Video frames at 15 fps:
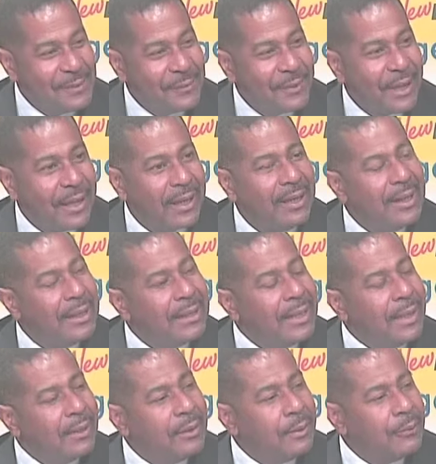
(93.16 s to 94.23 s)
Okay.
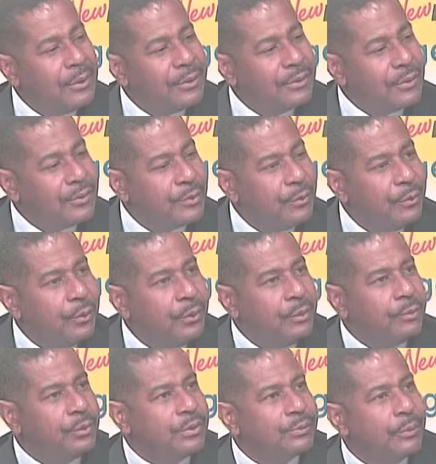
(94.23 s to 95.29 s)
Now, I want to talk to you.
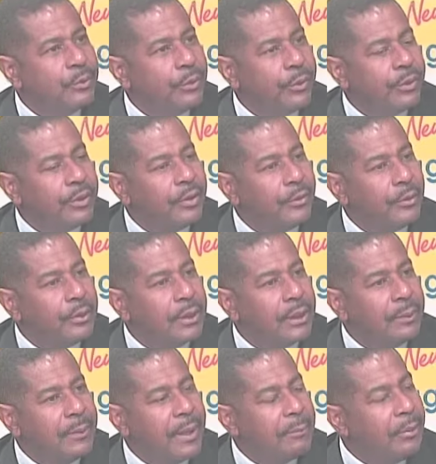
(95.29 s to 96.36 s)
We spoke earlier
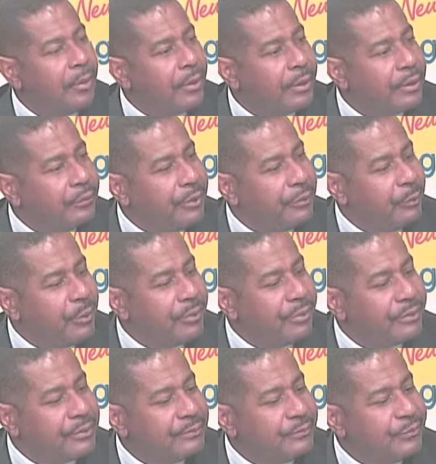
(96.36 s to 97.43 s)
about partnering with
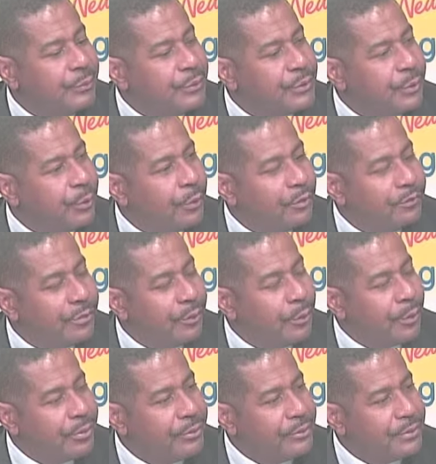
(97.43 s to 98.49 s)
some future
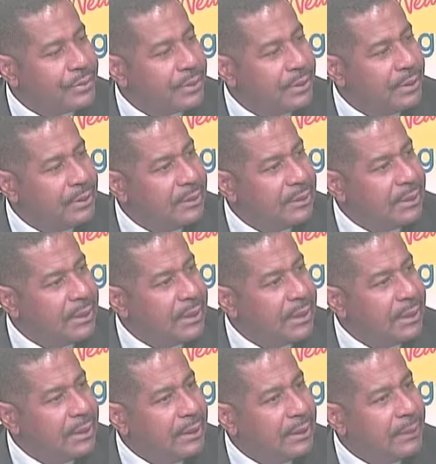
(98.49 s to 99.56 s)
authors. Mm -hmm.
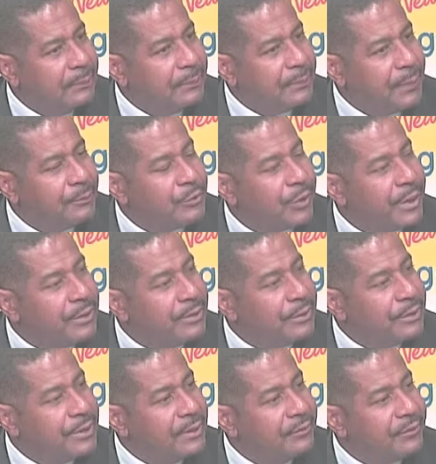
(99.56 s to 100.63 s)
um, I'm trying to
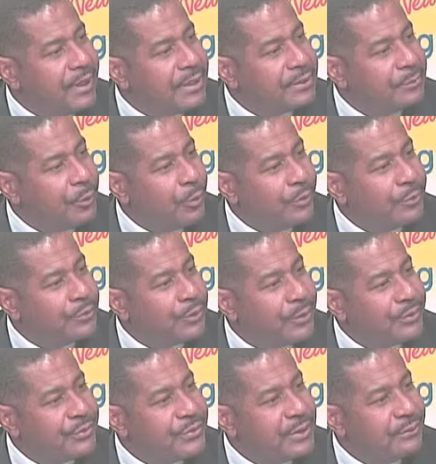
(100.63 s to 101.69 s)
identify some authors
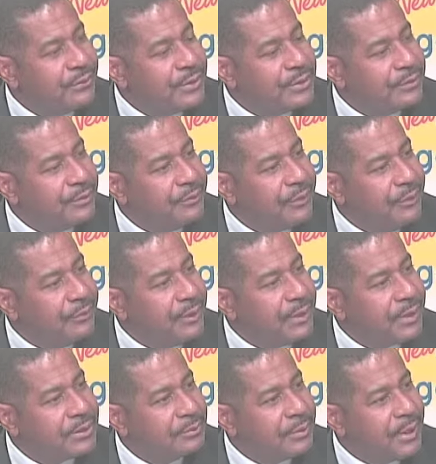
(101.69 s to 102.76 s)
at the City of Elizabeth. Do you think that's